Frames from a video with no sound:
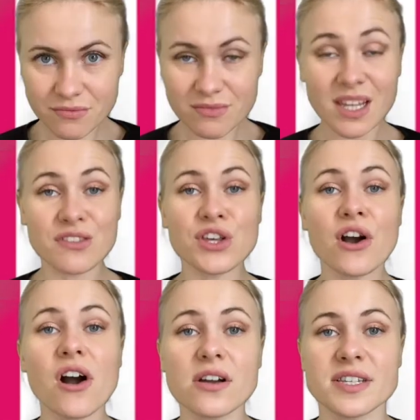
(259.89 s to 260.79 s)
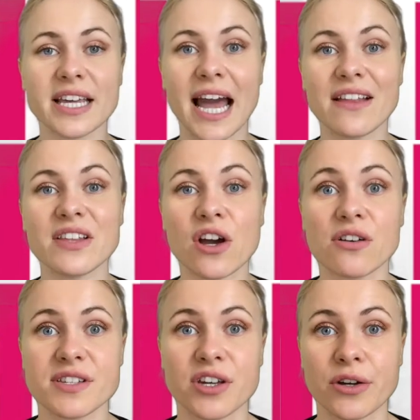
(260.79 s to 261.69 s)
The Arctic and the
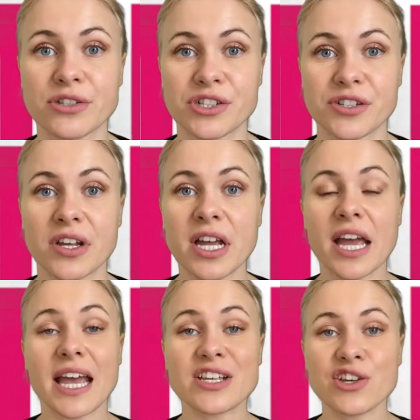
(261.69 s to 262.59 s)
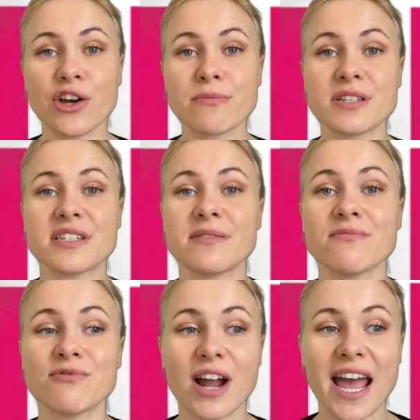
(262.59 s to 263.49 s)
Arctic Ocean is home to some
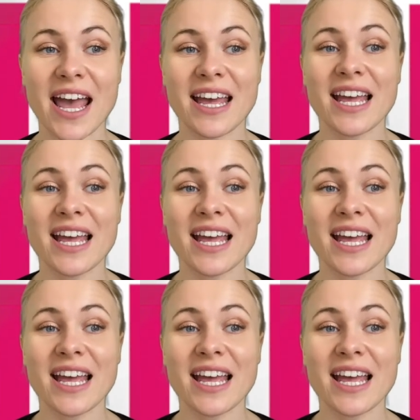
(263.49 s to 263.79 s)
rare